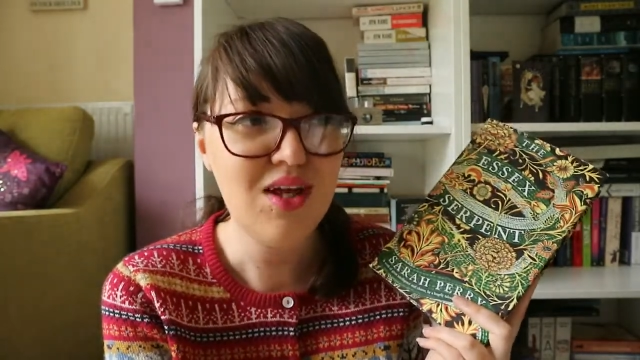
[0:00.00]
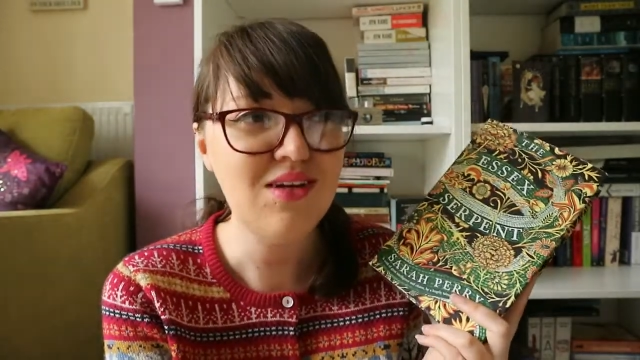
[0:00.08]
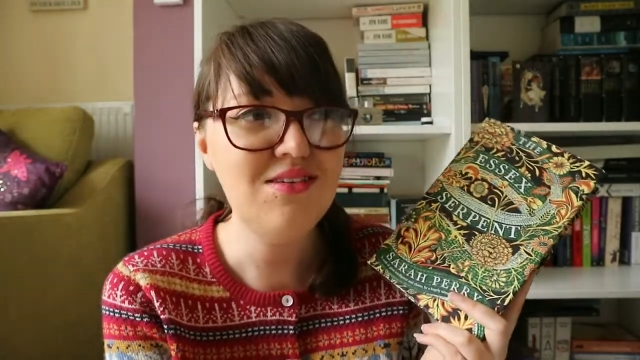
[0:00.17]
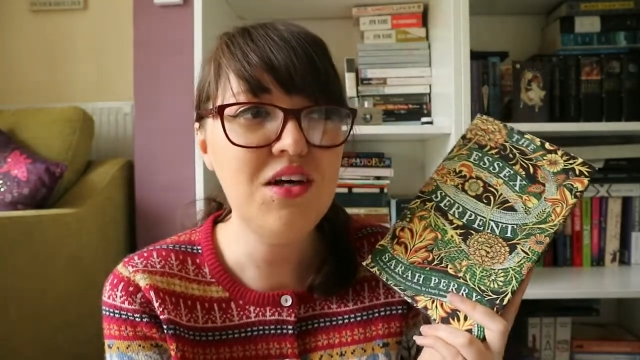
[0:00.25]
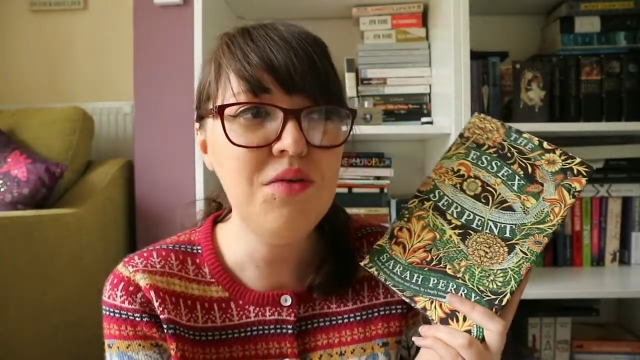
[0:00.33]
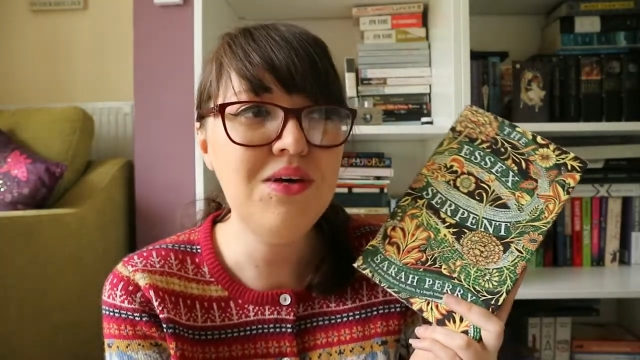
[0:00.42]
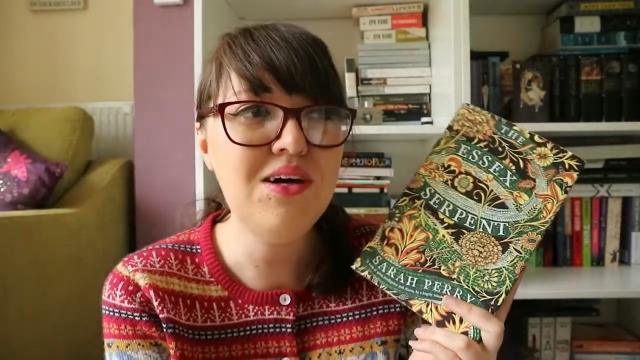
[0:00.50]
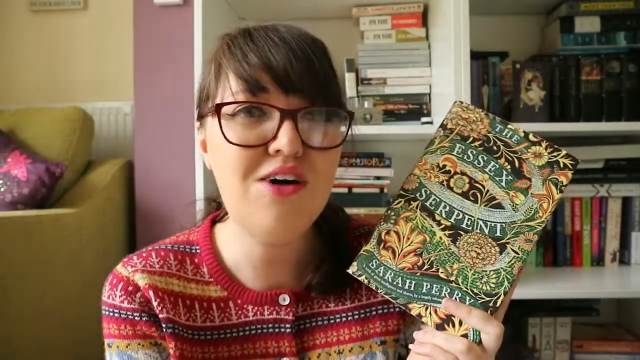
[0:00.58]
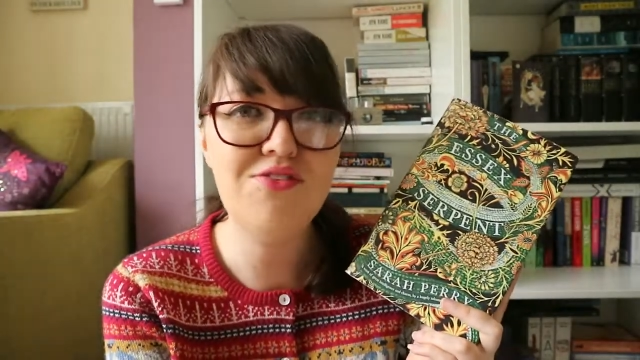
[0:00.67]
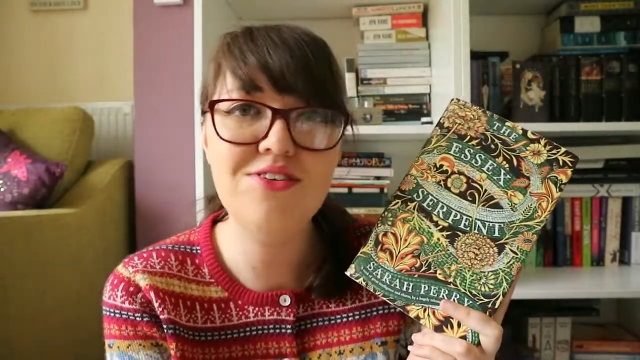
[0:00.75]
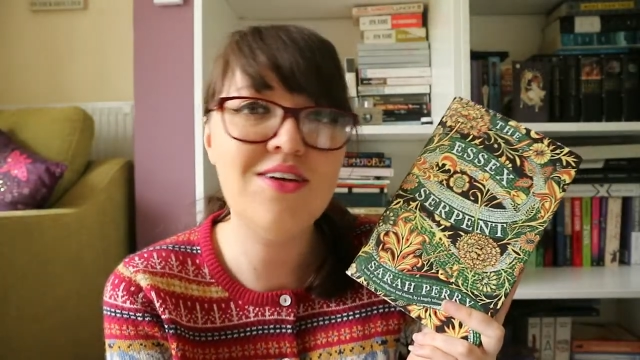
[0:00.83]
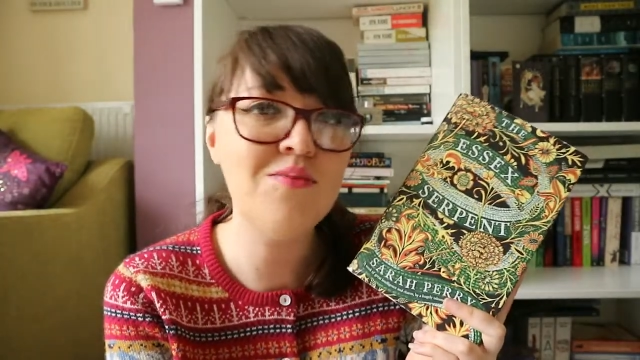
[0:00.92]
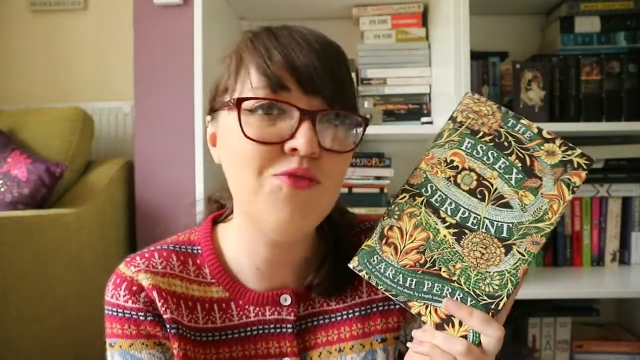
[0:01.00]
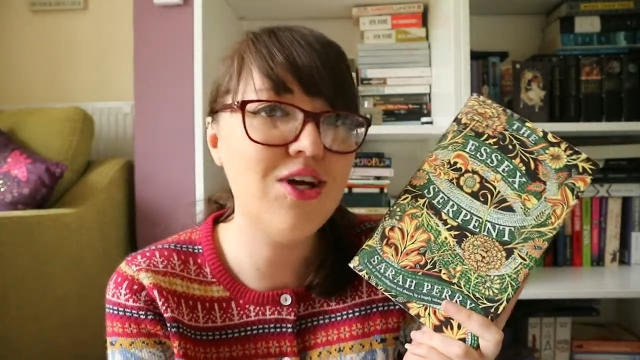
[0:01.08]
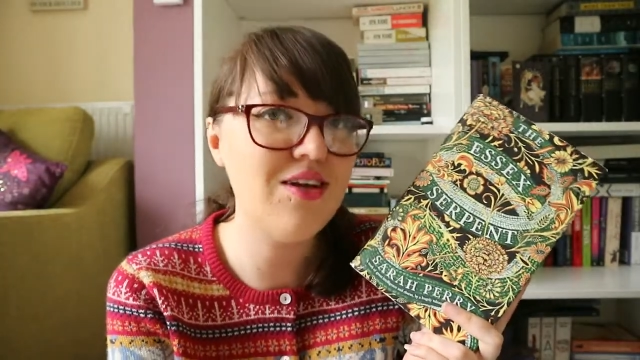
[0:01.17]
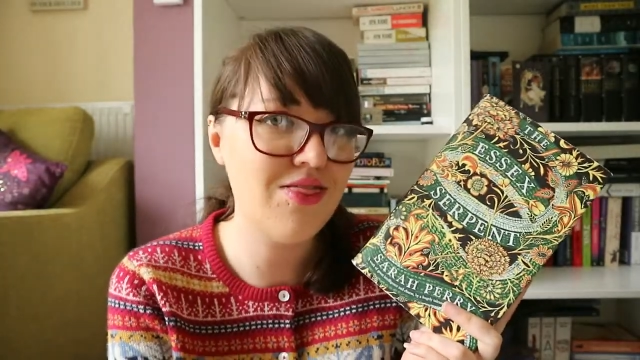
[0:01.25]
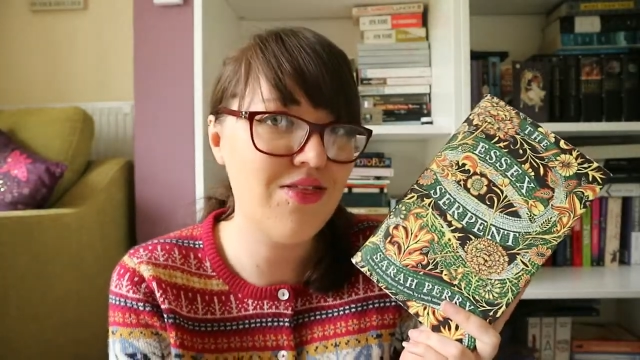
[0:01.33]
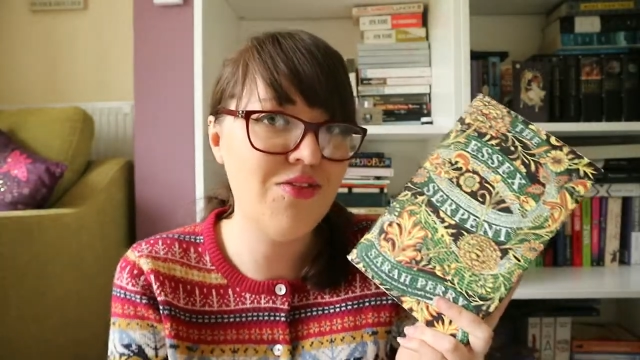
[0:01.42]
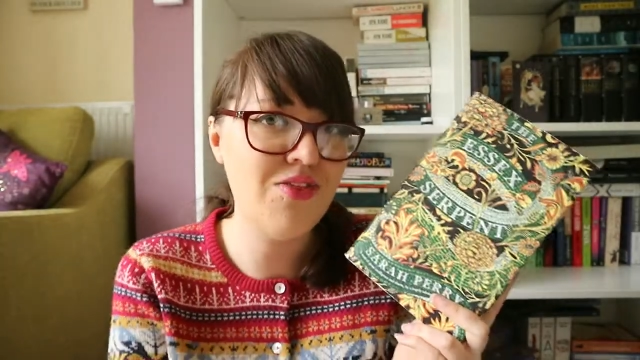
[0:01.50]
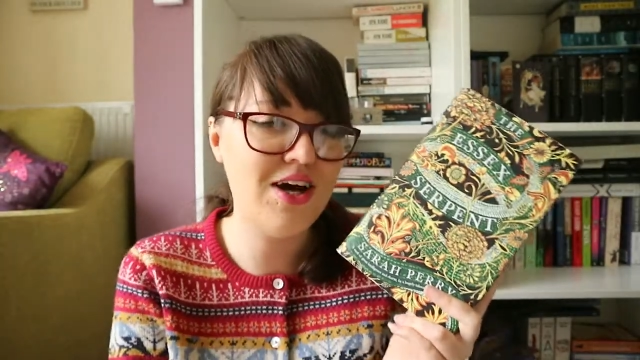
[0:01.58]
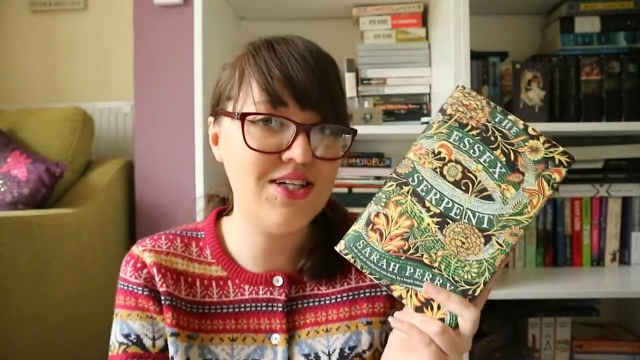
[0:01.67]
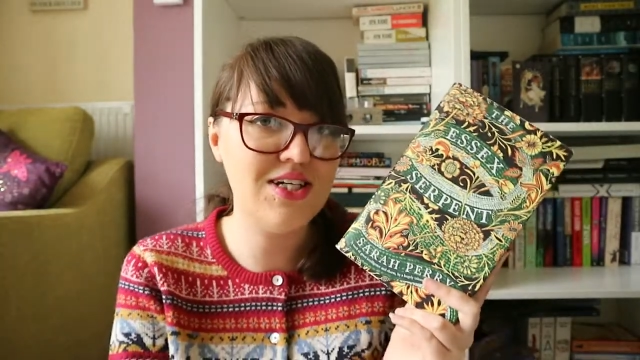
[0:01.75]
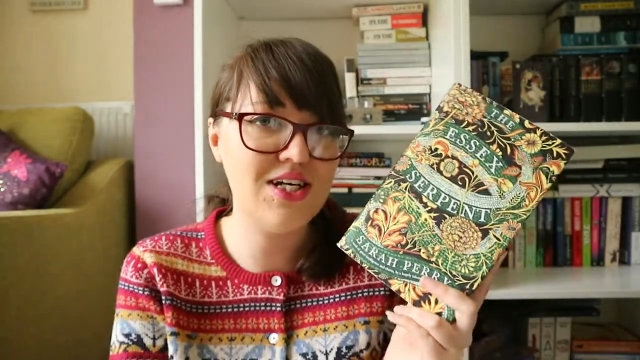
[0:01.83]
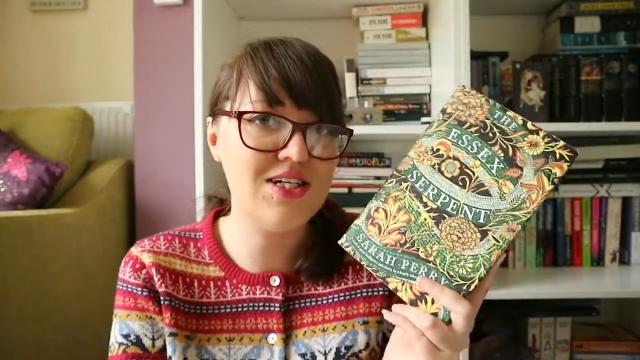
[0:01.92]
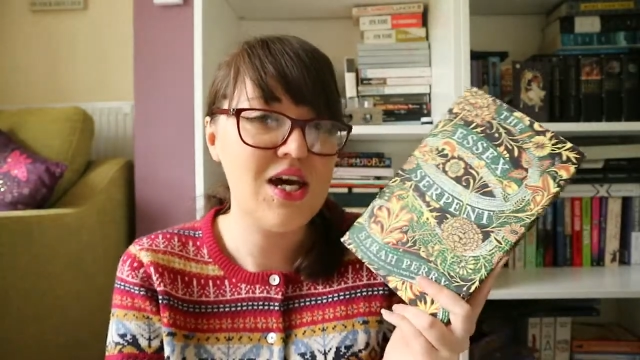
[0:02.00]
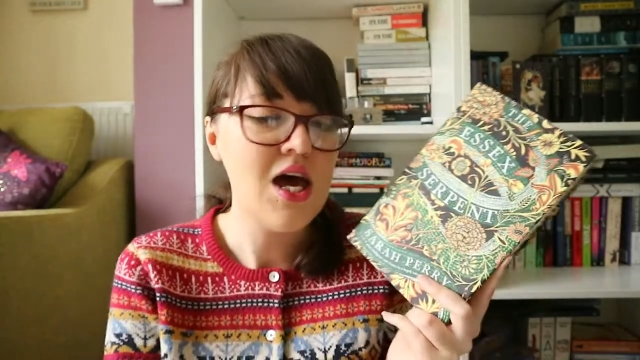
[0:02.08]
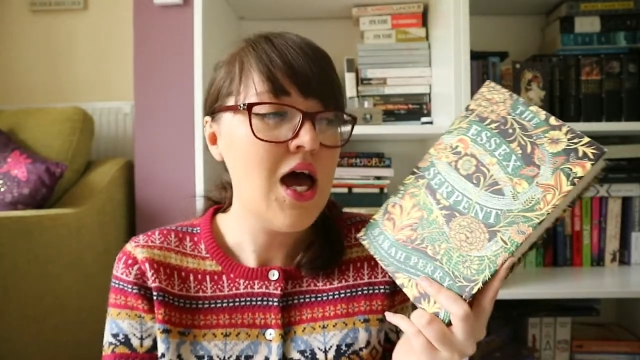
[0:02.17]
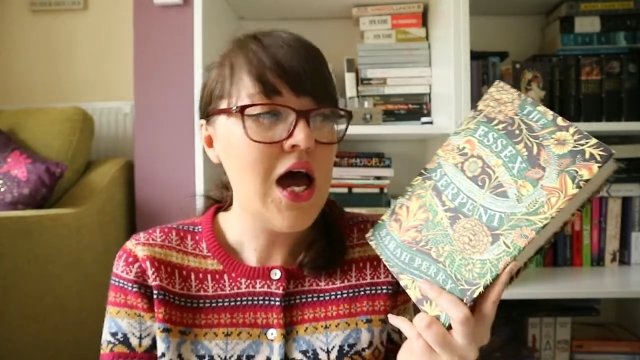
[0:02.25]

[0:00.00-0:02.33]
TBR for some readathon that I did